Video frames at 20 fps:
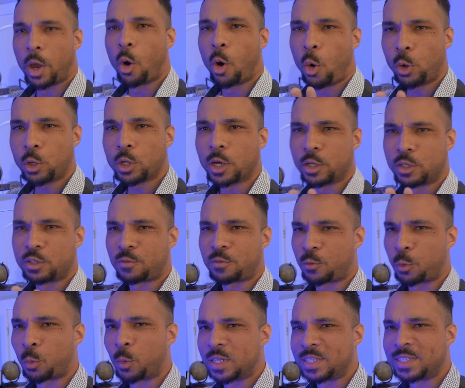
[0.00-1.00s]
Hold on just for
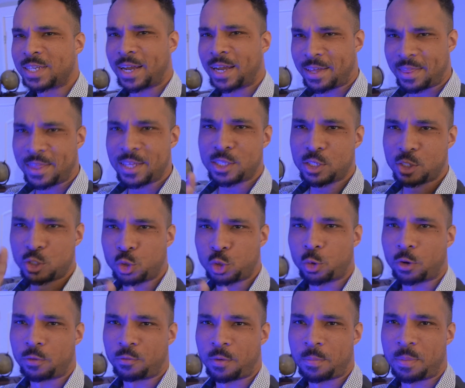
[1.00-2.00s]
1 second. This is
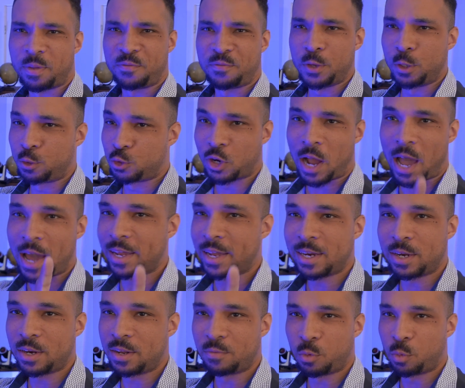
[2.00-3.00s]
Jordan from the future. I
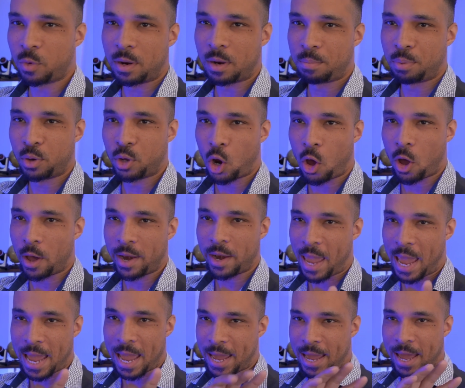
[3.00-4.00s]
didn't even want to put on
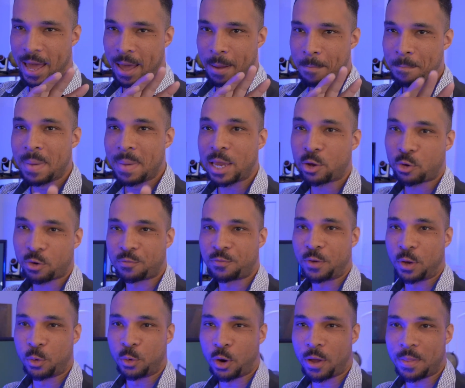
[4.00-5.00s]
a
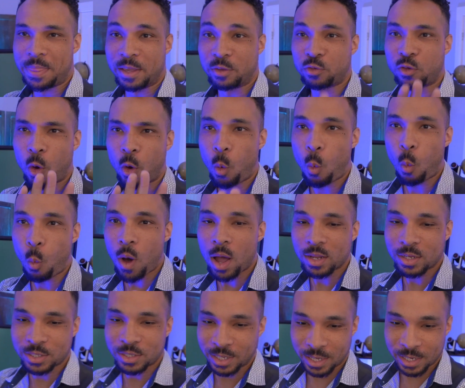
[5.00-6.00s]
microphone on this.
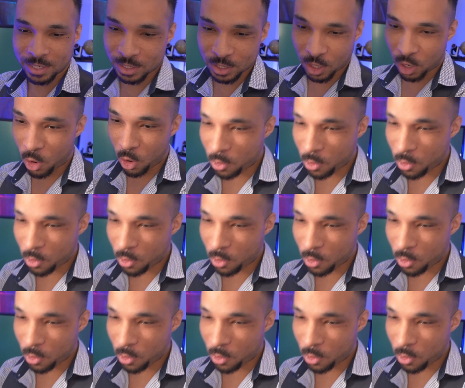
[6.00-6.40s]
Watch this.